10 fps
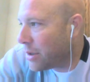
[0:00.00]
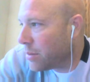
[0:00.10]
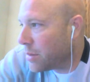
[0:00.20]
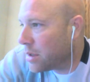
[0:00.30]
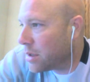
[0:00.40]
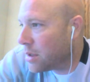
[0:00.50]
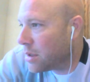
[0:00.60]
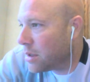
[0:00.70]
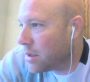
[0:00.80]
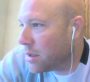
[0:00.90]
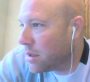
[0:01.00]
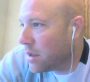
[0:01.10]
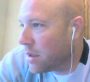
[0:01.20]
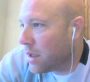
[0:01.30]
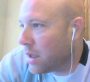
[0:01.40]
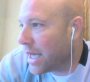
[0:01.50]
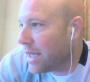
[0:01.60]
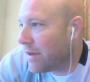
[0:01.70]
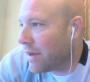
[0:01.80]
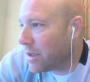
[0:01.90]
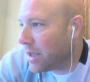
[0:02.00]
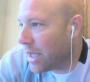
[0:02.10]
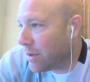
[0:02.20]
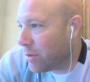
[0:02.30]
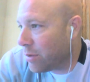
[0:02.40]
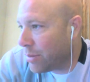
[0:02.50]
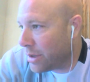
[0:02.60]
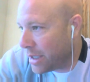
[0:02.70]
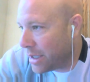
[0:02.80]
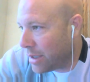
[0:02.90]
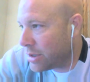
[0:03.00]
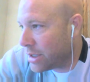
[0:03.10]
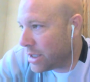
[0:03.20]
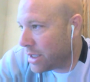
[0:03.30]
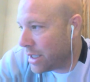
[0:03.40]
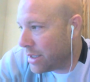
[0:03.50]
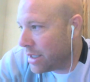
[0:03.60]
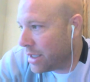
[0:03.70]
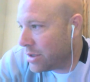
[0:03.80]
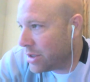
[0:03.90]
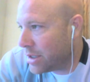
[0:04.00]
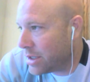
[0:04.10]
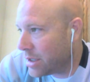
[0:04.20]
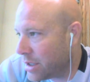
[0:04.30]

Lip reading: them. Like, I didn't have to, like, when I put the numbers in, and then it just,